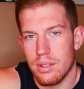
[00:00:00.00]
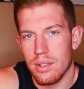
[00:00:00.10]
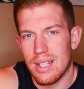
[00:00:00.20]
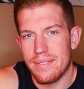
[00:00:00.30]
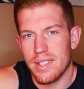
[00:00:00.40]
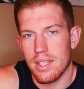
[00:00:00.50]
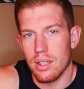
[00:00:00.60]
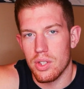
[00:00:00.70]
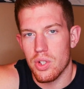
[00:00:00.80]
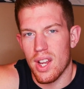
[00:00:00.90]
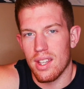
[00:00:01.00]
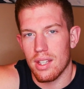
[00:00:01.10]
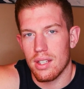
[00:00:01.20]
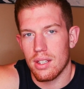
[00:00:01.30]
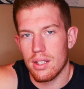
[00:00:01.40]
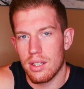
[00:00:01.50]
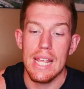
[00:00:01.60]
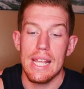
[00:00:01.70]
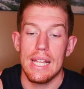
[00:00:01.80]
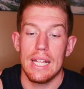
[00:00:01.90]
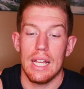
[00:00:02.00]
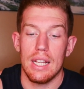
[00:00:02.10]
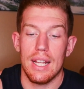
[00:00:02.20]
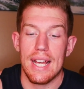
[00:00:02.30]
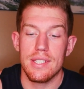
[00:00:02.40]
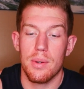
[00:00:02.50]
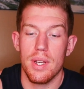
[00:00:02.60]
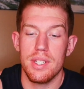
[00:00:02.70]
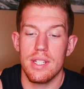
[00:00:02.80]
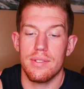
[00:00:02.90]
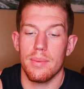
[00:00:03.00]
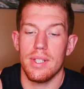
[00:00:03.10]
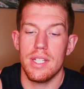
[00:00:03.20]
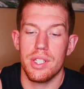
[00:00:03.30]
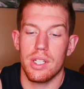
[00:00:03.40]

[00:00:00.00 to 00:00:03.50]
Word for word: You'll have to kill Trey. Last question is from Alicia